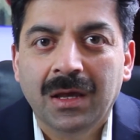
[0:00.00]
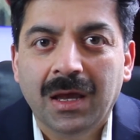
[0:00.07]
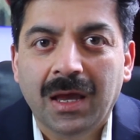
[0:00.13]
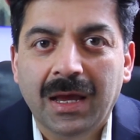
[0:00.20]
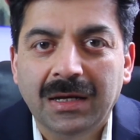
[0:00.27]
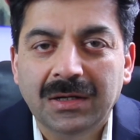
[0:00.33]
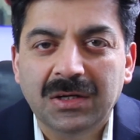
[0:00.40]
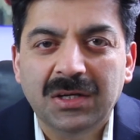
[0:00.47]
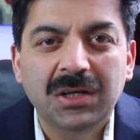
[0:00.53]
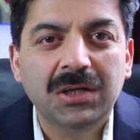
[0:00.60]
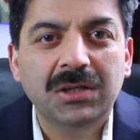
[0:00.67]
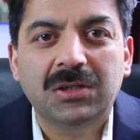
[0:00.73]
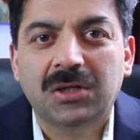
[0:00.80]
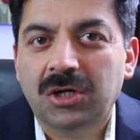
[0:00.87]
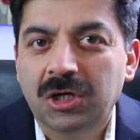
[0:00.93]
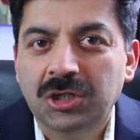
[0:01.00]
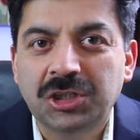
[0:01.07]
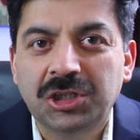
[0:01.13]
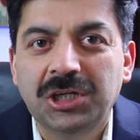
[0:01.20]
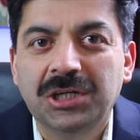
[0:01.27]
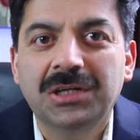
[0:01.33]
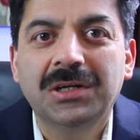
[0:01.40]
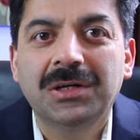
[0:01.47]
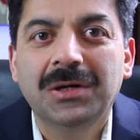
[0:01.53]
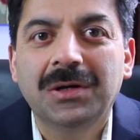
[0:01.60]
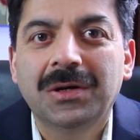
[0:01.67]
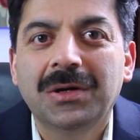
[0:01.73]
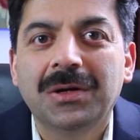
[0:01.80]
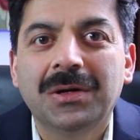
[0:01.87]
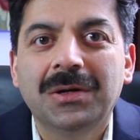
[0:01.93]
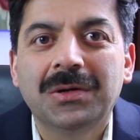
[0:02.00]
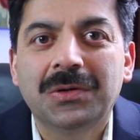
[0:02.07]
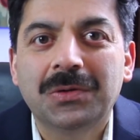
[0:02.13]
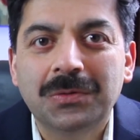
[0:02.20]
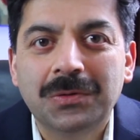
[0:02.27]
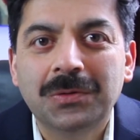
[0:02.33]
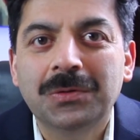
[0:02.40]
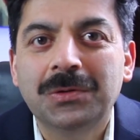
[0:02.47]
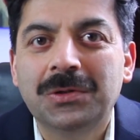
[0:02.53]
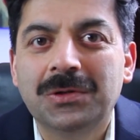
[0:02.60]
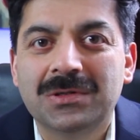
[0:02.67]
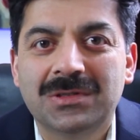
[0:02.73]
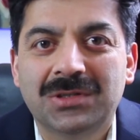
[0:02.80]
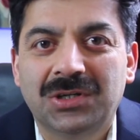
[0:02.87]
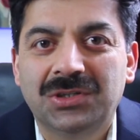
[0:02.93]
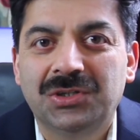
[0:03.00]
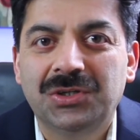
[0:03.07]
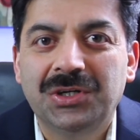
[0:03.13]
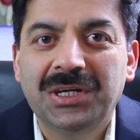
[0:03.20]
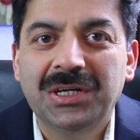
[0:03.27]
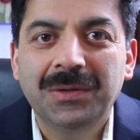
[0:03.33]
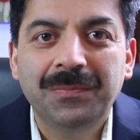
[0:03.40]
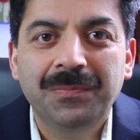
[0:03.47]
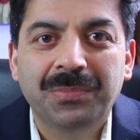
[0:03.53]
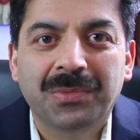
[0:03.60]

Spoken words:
and he's rushing to do your surgery,